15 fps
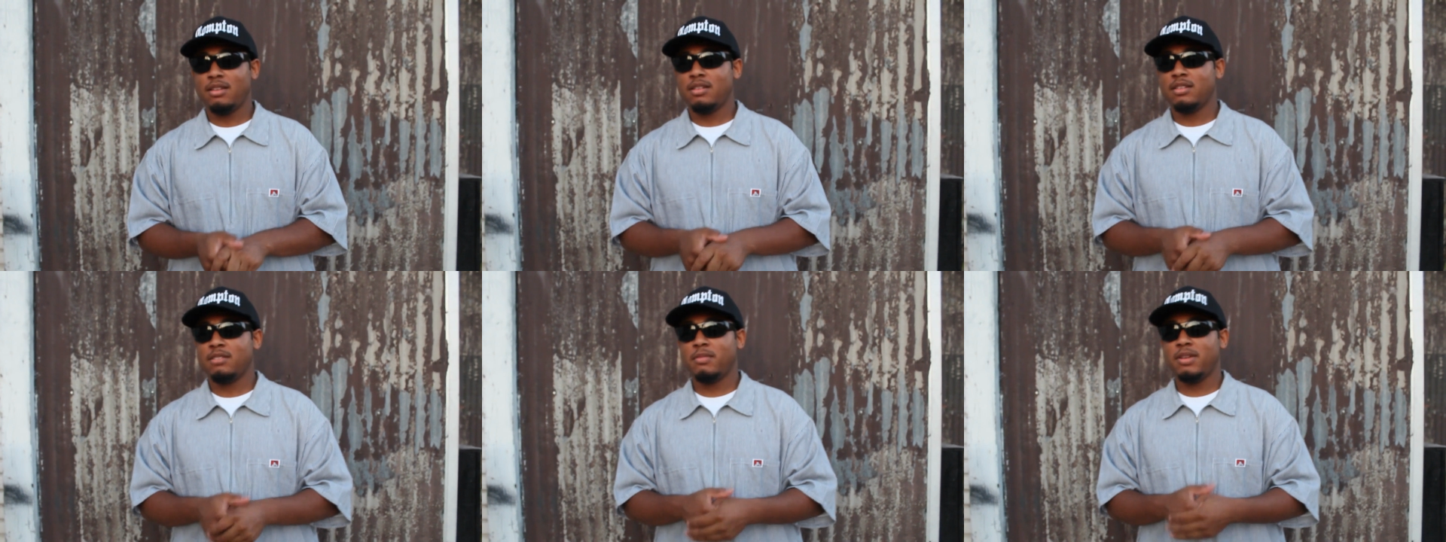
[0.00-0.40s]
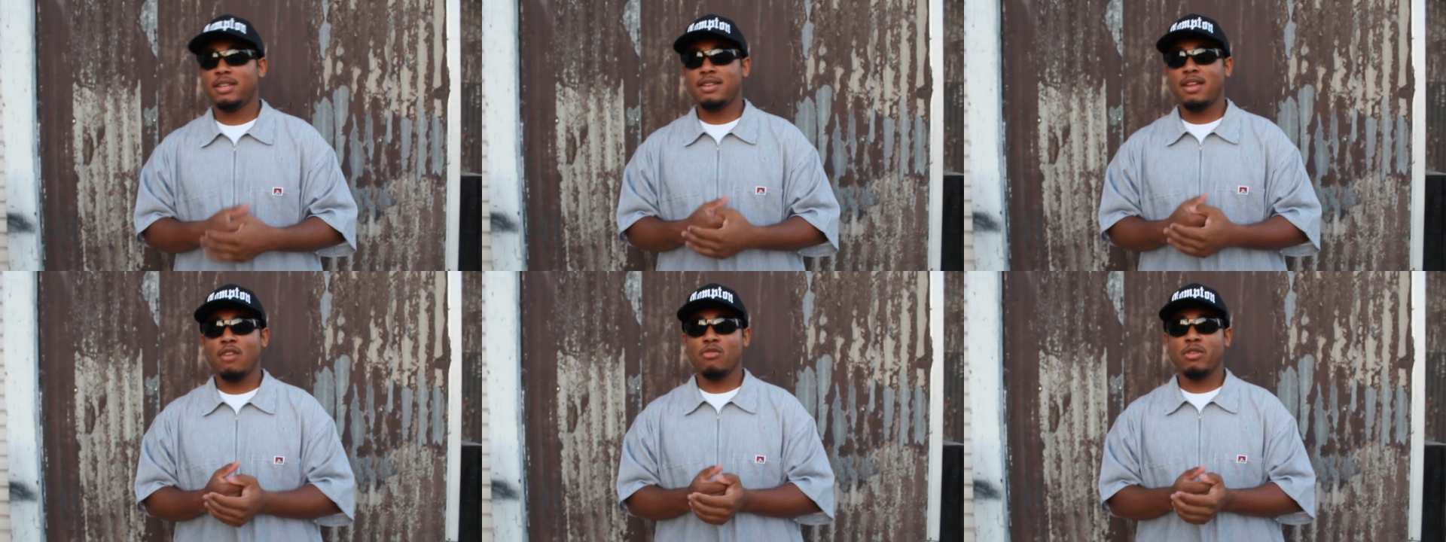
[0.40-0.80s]
wait.
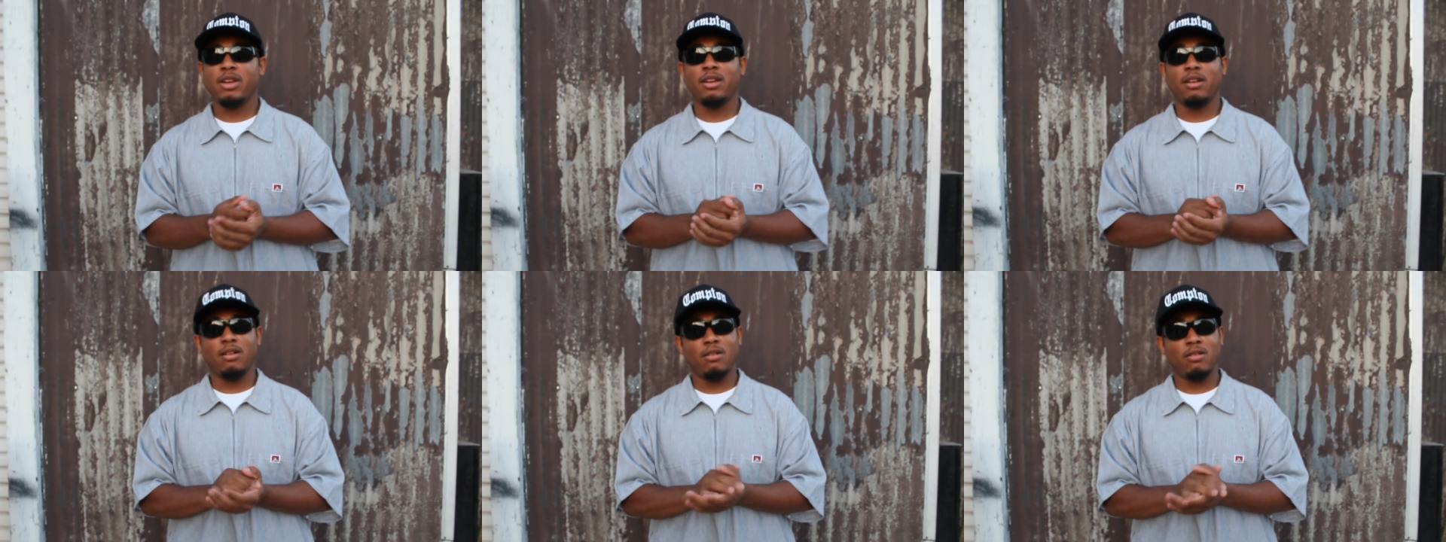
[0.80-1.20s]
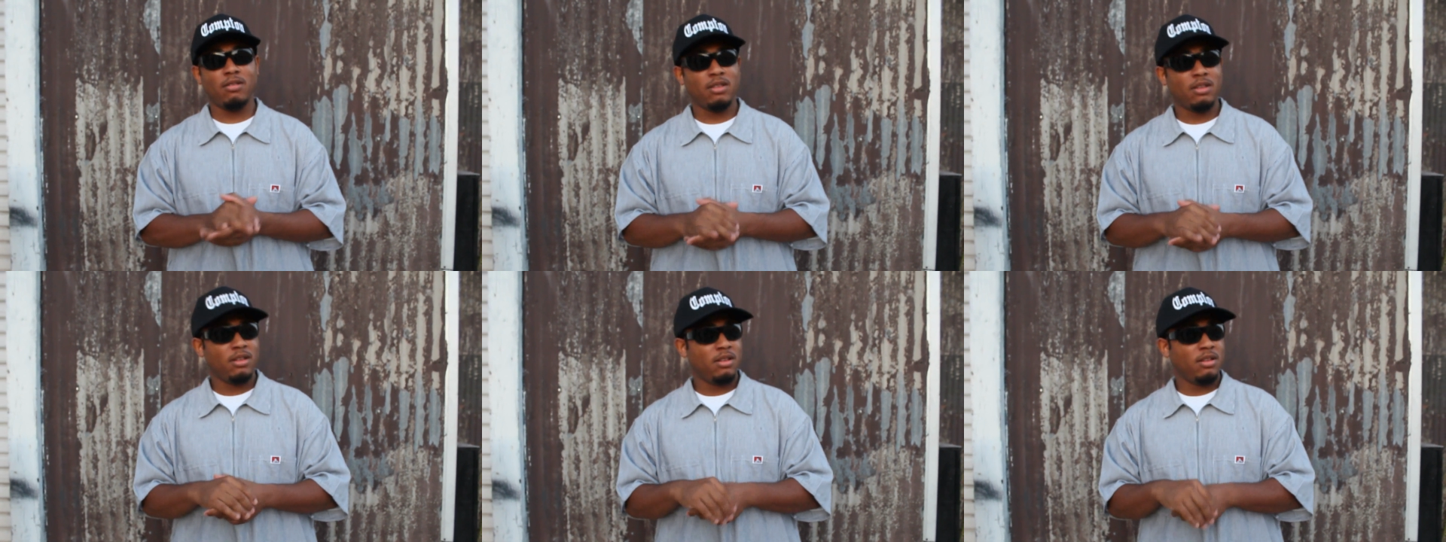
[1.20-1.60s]
What's the, what's the, I just,
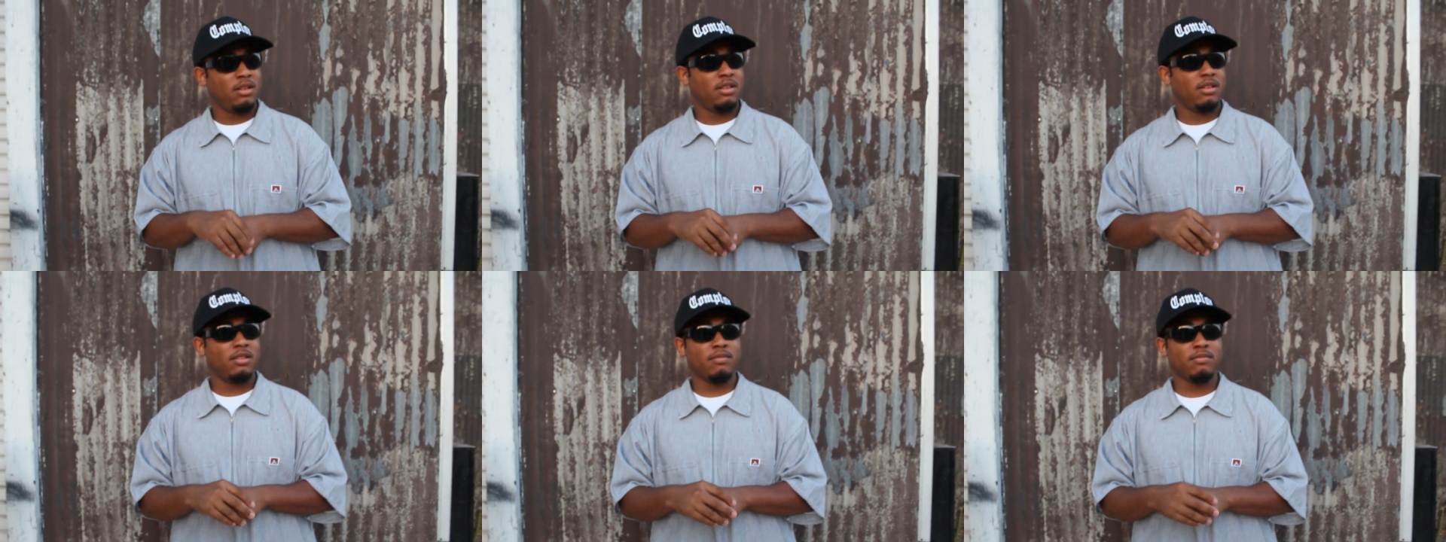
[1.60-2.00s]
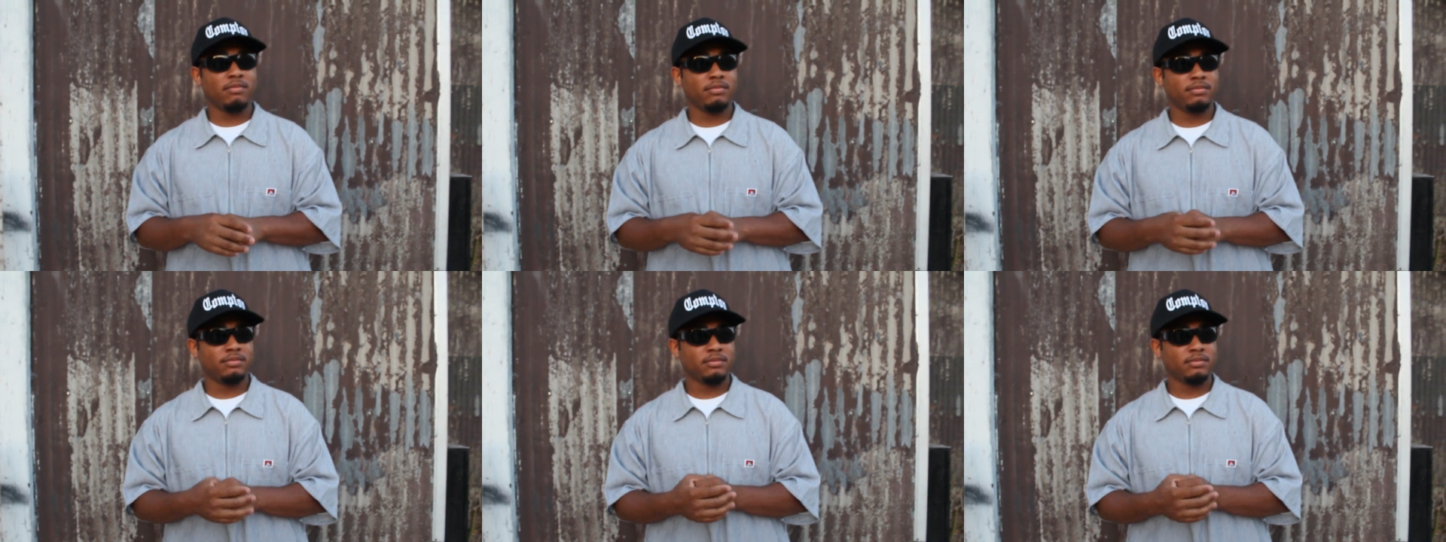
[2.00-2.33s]
I just want to define it